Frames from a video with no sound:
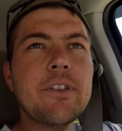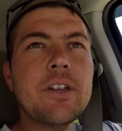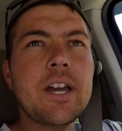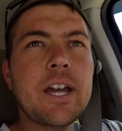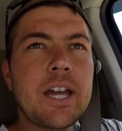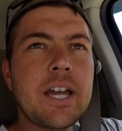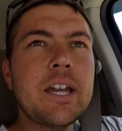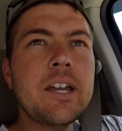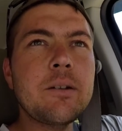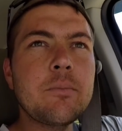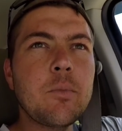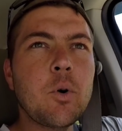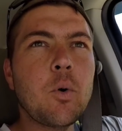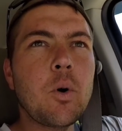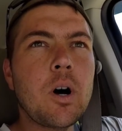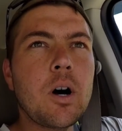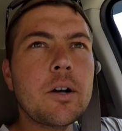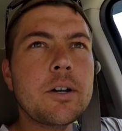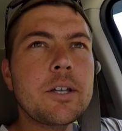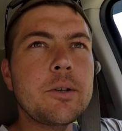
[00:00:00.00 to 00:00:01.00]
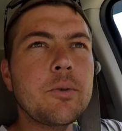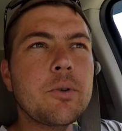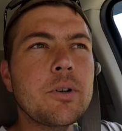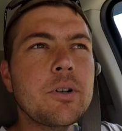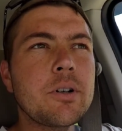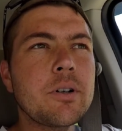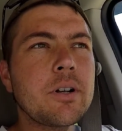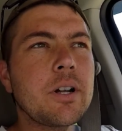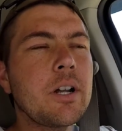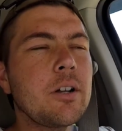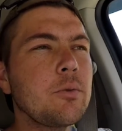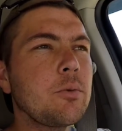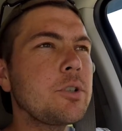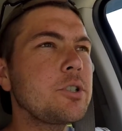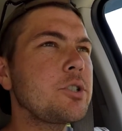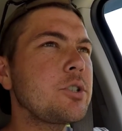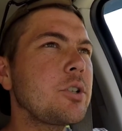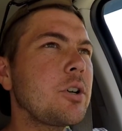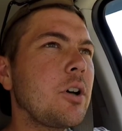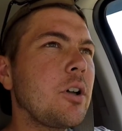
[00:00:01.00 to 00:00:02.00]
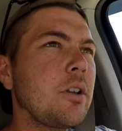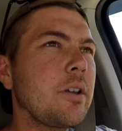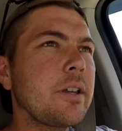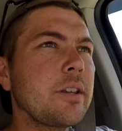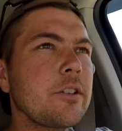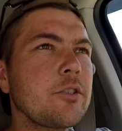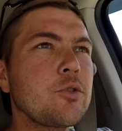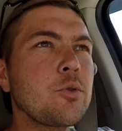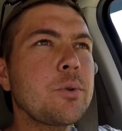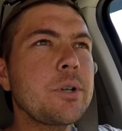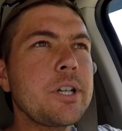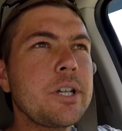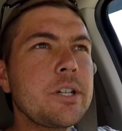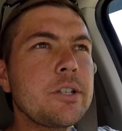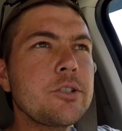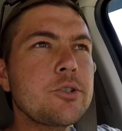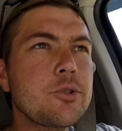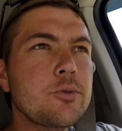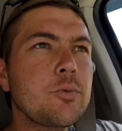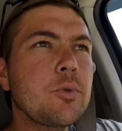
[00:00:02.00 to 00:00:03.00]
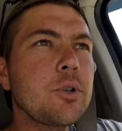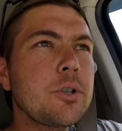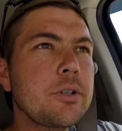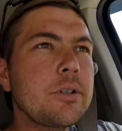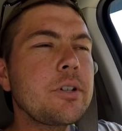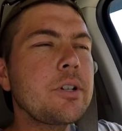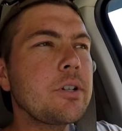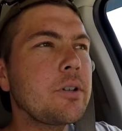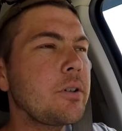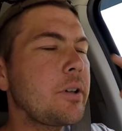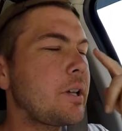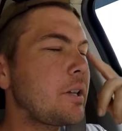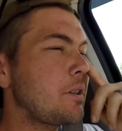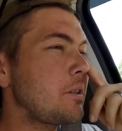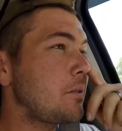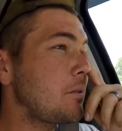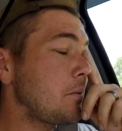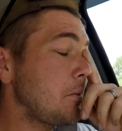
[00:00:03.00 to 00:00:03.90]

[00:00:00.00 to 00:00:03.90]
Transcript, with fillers: the hand milwaukee one i don't know what you call it like the 20 inch one you know like